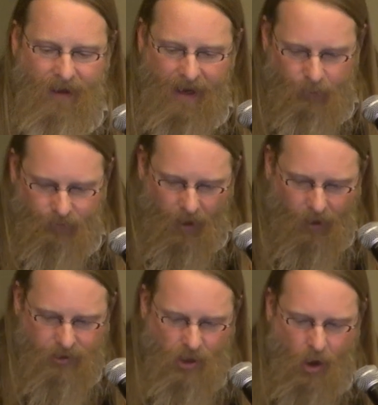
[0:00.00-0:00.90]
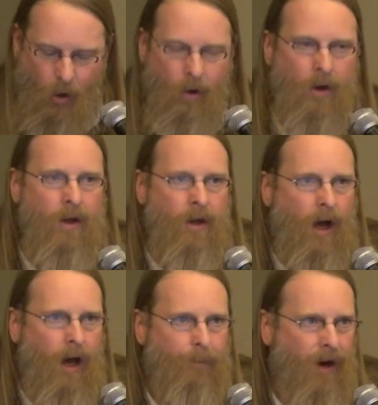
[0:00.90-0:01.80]
in fact, was on our show,
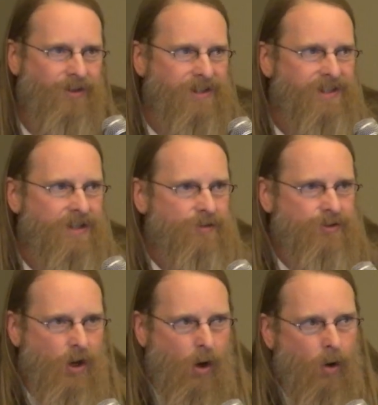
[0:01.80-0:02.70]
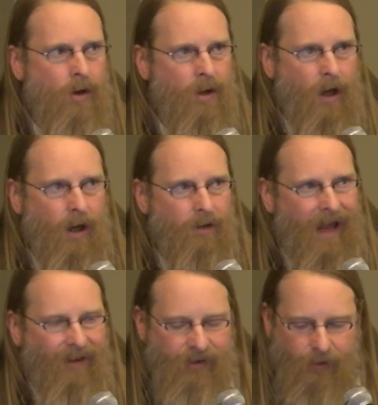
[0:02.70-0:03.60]
Project Censored Show,
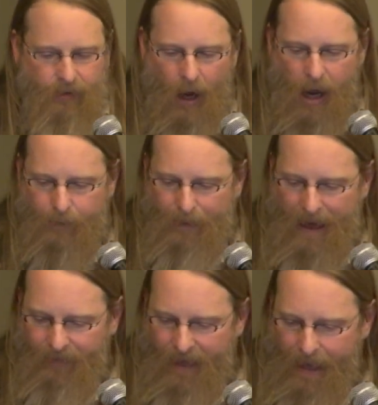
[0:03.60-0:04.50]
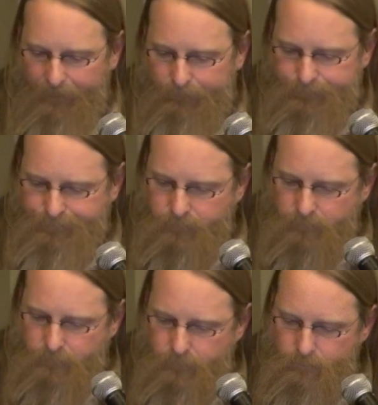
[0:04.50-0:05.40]
last year to talk about that.
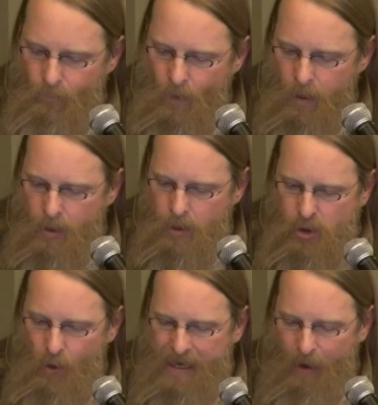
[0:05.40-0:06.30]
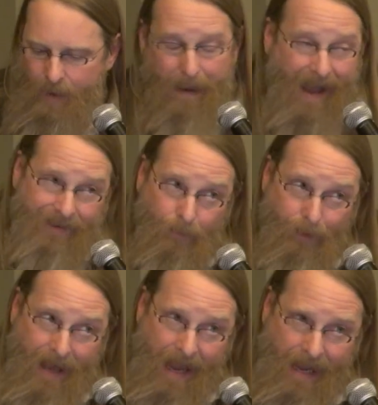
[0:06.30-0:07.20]
So anyway, back to
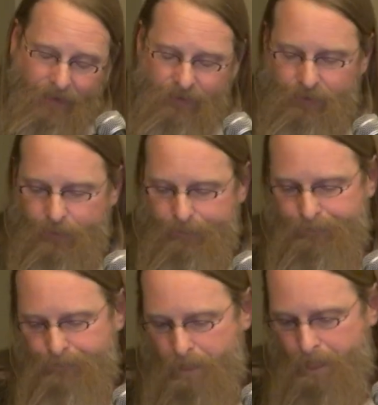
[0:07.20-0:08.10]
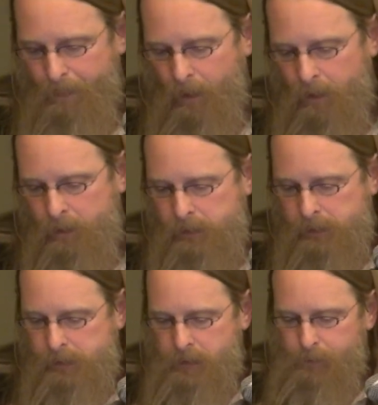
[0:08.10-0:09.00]
Bernays.
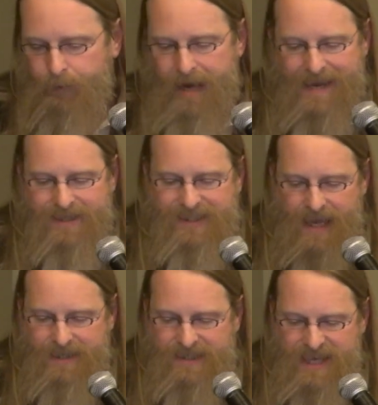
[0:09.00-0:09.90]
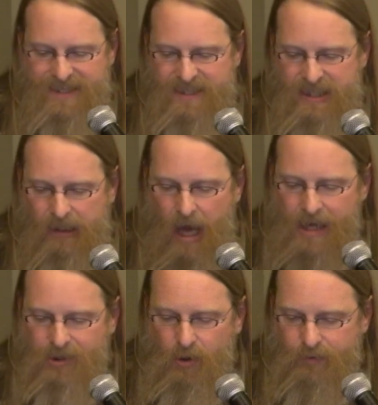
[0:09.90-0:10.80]
Bernays says this is the
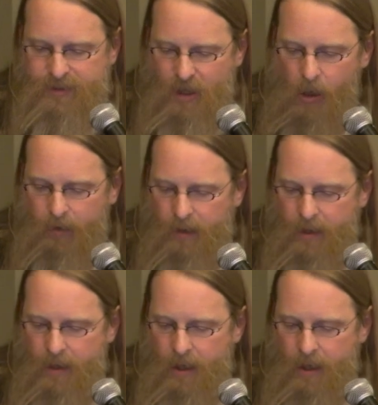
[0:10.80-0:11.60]
logical result